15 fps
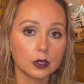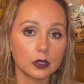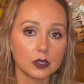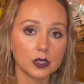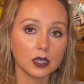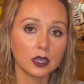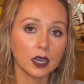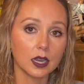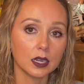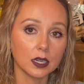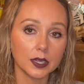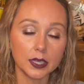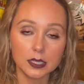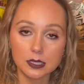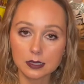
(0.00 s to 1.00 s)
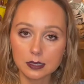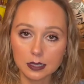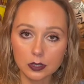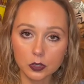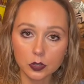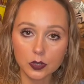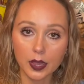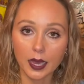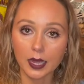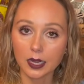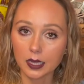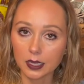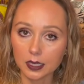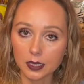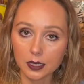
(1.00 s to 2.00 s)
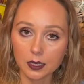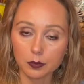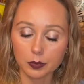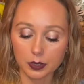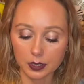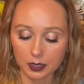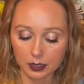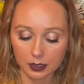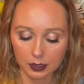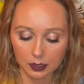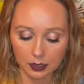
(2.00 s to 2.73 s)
this could kind of like seal that in and be